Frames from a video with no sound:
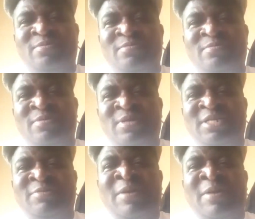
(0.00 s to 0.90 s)
I
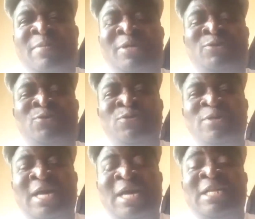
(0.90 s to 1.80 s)
did my primary school.
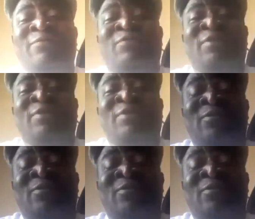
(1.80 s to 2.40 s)
I lived in